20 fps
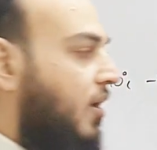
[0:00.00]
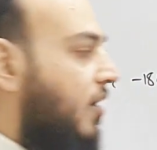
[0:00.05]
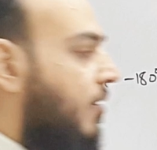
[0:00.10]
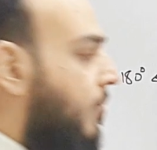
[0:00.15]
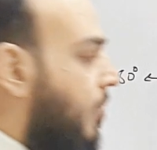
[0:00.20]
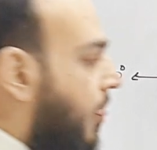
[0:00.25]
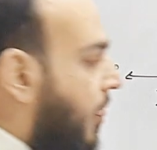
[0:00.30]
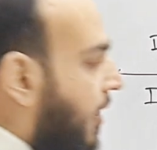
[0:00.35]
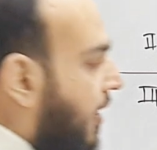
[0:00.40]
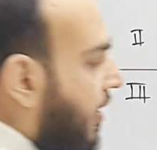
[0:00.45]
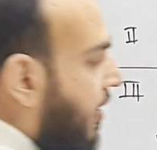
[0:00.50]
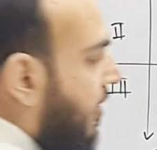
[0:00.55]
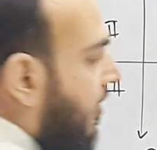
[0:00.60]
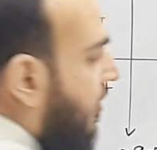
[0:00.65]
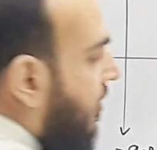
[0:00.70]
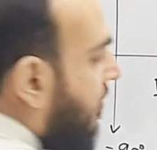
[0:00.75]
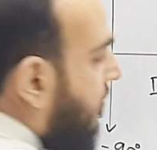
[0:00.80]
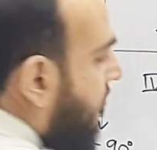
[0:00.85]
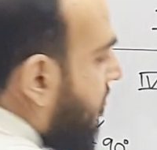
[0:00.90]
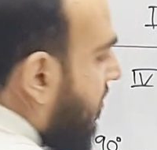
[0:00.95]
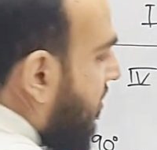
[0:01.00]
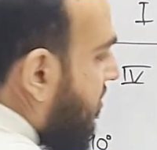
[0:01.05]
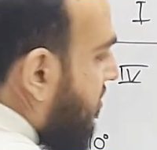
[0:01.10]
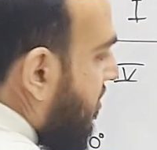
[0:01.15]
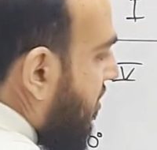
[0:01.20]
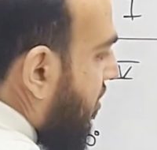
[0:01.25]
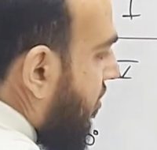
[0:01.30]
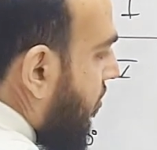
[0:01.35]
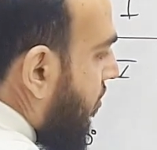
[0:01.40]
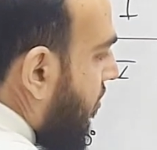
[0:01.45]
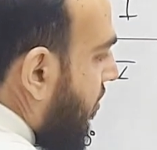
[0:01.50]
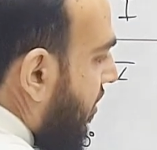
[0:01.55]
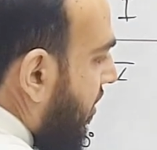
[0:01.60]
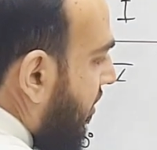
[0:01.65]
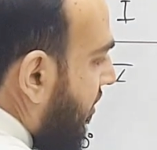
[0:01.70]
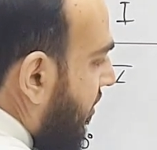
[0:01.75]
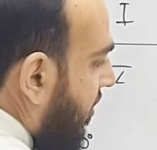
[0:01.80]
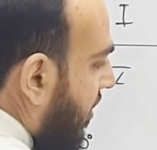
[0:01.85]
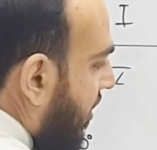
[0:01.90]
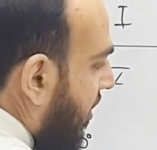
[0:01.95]
Okay, the 0
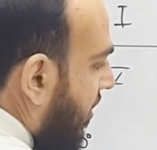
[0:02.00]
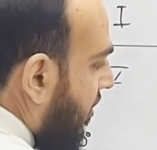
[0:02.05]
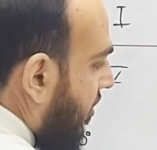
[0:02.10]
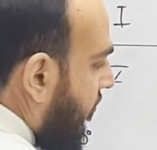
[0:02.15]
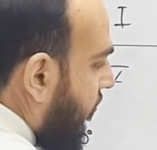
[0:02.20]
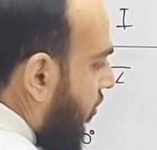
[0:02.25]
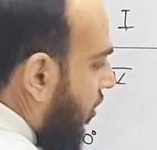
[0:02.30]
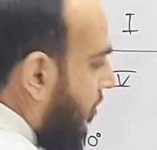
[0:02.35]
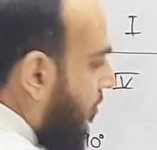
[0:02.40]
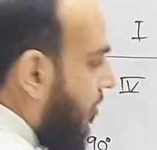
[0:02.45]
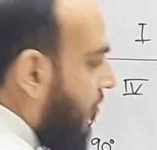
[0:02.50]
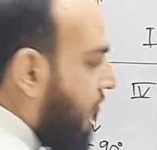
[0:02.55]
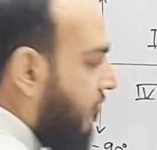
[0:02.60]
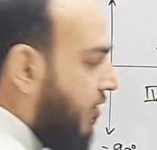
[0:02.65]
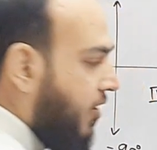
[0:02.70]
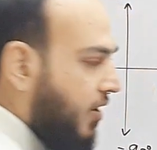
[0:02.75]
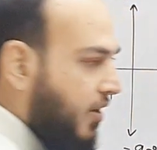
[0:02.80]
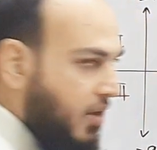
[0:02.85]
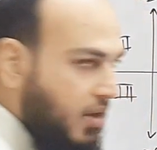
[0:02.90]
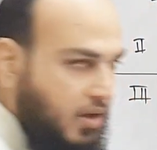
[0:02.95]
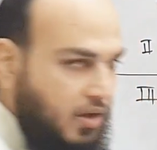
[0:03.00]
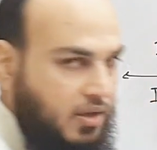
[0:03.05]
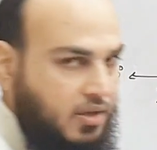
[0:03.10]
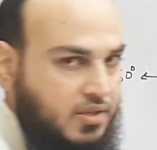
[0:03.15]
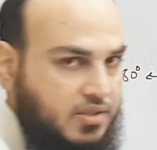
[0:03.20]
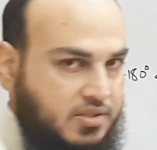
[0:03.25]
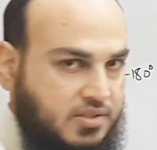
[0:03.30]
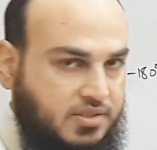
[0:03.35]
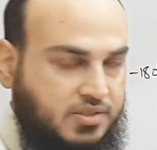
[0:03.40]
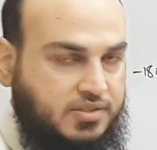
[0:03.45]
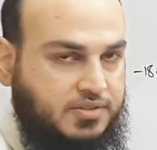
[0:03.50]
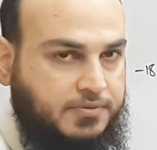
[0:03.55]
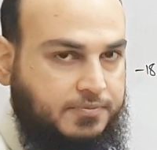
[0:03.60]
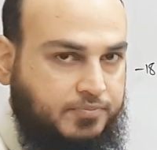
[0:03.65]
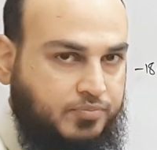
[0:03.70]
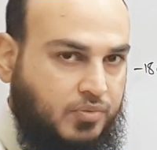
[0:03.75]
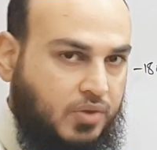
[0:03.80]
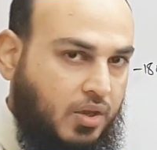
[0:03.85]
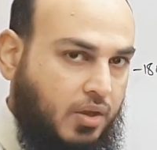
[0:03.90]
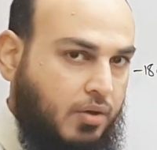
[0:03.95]
degree in the form of radian
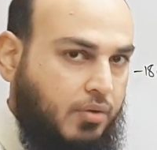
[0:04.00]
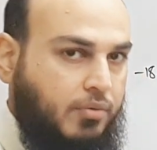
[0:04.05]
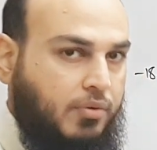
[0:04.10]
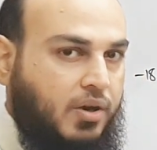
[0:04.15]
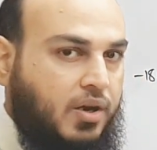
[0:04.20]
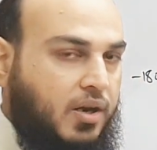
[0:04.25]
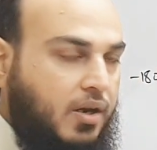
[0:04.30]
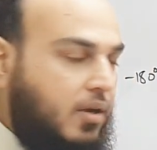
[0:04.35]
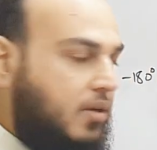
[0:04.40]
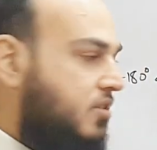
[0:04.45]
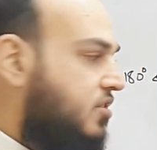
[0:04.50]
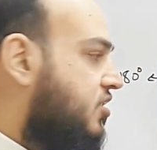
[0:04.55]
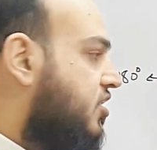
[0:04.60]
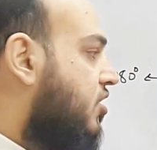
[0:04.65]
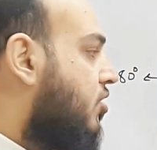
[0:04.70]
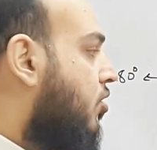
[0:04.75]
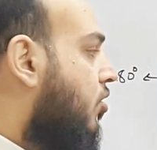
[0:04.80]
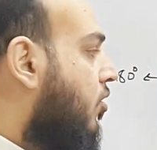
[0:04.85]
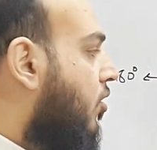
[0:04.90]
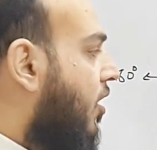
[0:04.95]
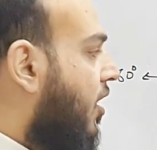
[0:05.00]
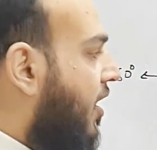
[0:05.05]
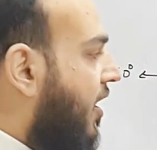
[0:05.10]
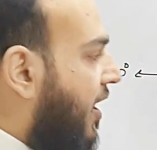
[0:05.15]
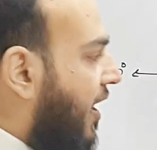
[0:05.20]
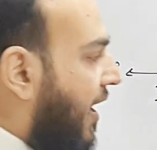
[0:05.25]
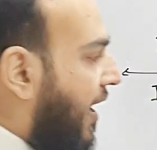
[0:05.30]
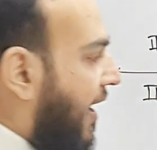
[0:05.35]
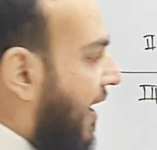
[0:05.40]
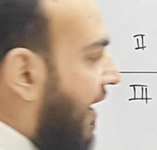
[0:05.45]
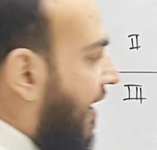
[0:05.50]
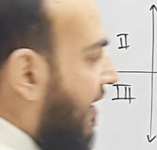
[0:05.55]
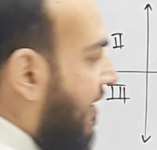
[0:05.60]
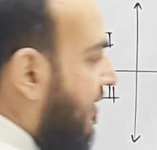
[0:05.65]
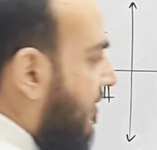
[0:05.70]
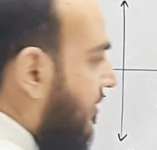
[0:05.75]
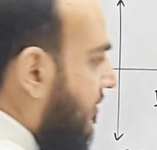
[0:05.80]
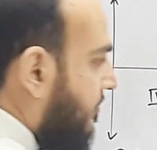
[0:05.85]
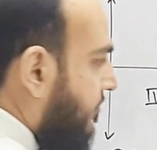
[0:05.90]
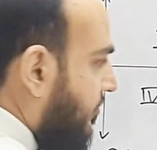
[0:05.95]
is 0,
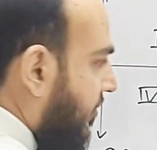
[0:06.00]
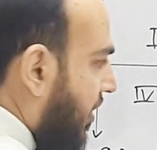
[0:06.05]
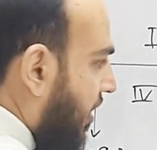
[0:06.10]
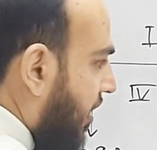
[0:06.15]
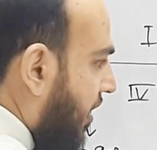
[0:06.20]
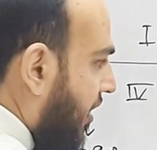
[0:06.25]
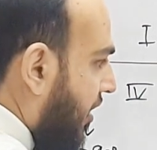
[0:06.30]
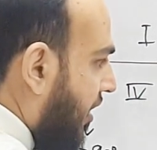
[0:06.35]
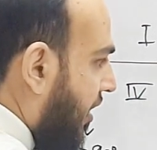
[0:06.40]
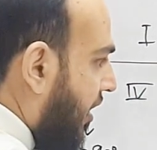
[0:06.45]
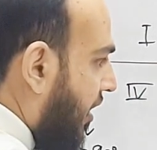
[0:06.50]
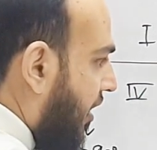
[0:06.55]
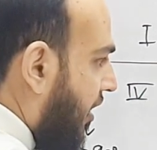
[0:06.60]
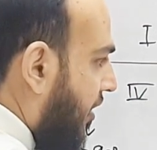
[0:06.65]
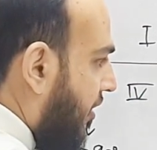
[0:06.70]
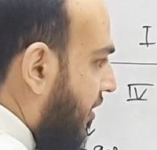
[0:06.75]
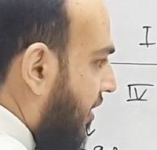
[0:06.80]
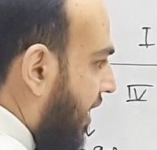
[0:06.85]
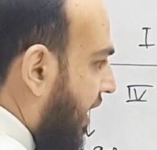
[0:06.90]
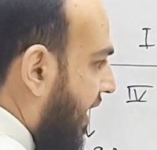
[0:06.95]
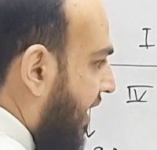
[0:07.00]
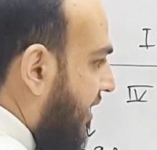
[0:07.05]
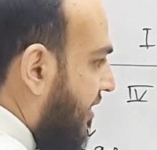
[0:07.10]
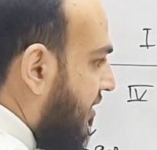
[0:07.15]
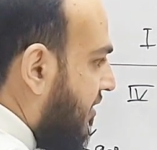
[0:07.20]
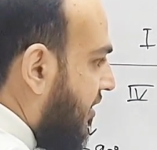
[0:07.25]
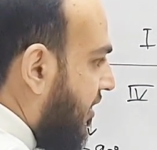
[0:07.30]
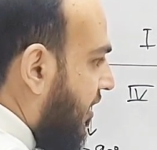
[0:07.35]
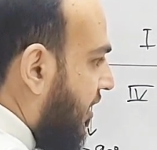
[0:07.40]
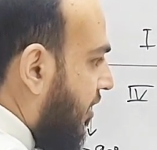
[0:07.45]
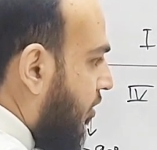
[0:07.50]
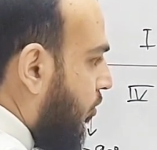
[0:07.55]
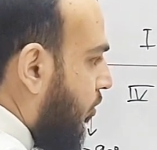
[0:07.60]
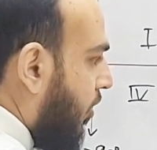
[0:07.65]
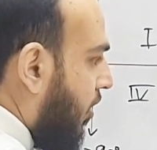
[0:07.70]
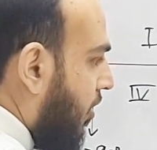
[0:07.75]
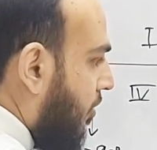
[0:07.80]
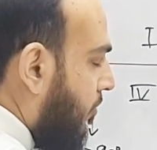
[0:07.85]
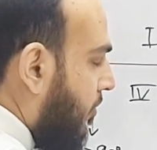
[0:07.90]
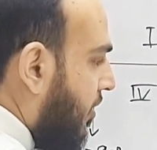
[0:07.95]
and here 90
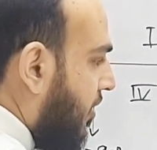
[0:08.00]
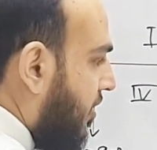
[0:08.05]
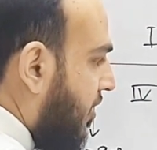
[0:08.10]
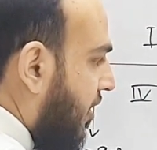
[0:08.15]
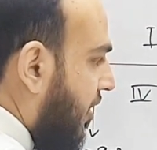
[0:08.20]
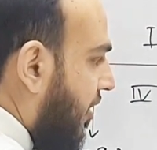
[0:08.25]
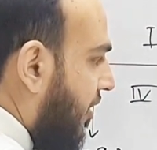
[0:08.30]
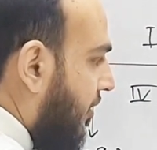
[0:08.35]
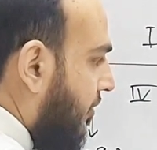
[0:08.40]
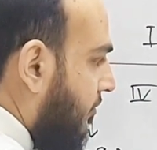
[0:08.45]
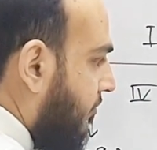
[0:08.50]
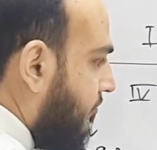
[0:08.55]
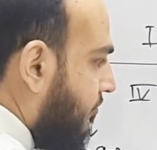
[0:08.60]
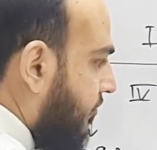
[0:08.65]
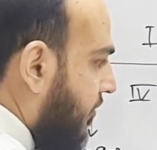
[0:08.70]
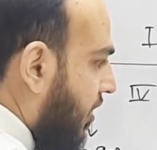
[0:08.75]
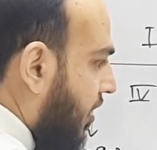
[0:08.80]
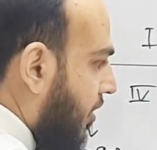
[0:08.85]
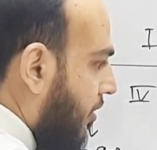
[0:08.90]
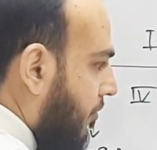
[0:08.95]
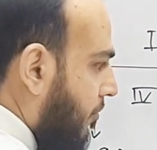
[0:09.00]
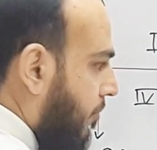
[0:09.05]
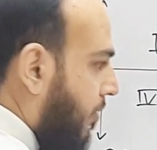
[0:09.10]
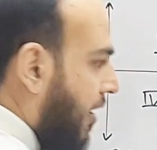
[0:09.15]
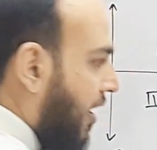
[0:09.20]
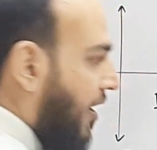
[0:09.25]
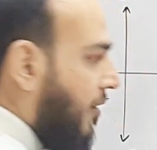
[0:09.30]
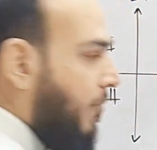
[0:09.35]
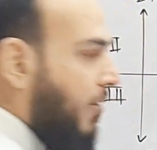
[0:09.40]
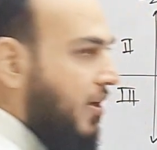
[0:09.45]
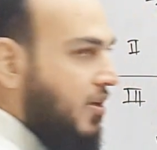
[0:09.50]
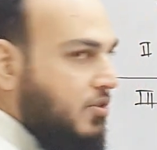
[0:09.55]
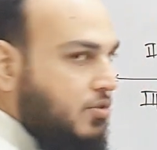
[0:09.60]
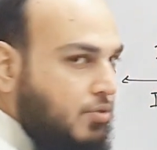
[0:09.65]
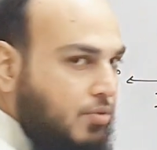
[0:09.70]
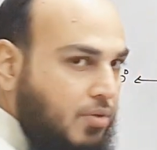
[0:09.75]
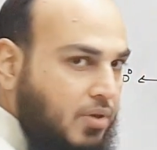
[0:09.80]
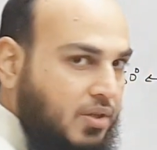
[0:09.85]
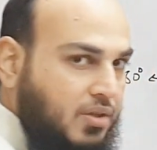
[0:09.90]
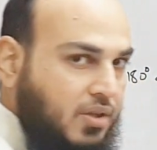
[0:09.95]
will become pi by
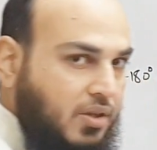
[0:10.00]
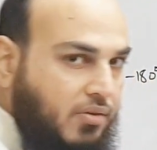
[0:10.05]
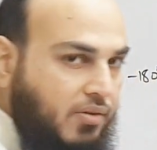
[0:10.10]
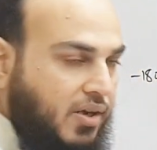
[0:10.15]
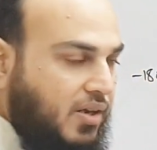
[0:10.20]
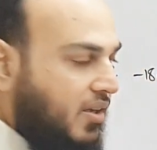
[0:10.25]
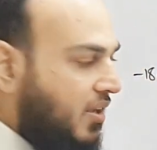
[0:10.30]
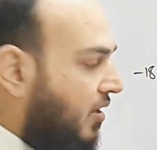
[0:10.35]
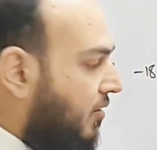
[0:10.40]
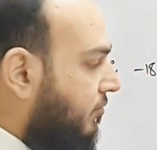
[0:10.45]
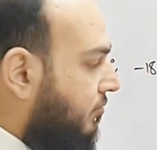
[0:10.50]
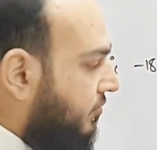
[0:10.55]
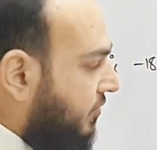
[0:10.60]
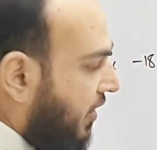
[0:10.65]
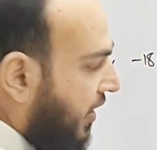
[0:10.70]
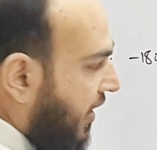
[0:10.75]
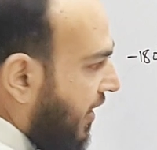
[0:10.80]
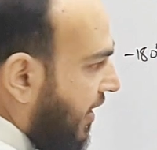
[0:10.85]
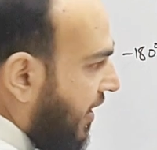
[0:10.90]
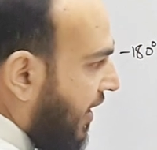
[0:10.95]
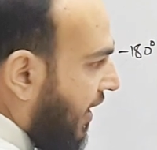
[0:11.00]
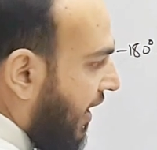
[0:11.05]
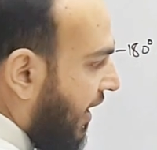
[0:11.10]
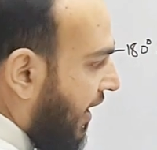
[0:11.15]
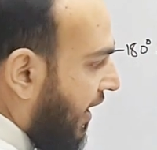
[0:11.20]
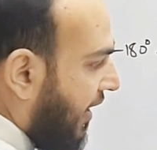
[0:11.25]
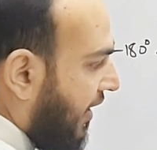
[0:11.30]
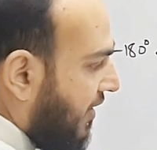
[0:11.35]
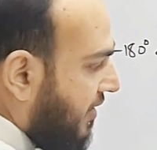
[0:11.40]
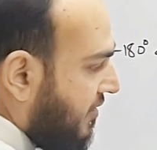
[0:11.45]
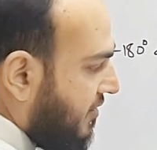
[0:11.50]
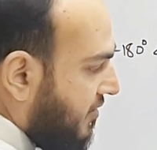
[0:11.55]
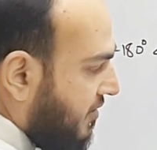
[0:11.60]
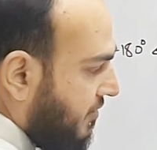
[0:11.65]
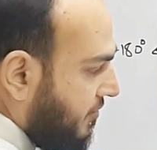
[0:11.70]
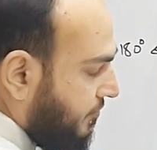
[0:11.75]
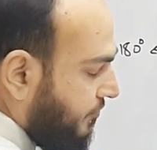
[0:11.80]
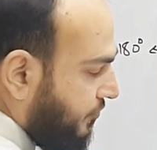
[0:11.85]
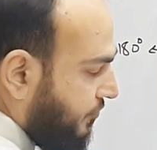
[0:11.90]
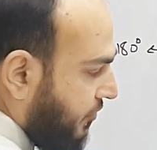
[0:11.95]
2 in the radian,
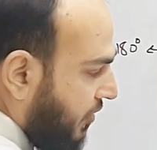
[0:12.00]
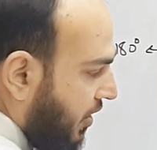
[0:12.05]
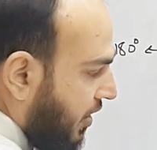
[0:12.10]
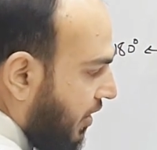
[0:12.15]
and